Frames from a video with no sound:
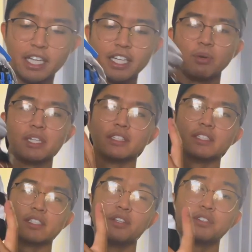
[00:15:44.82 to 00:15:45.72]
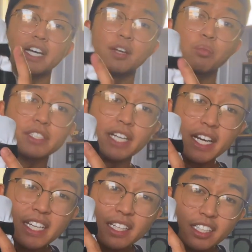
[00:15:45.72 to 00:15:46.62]
likewise on this other side where it's
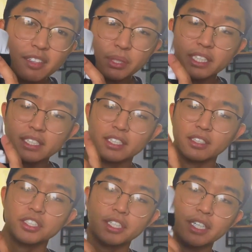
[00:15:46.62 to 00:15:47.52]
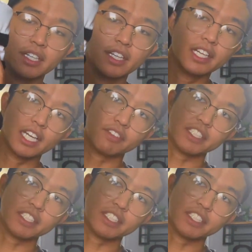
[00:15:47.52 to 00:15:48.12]
actually like completely sealed shut, if I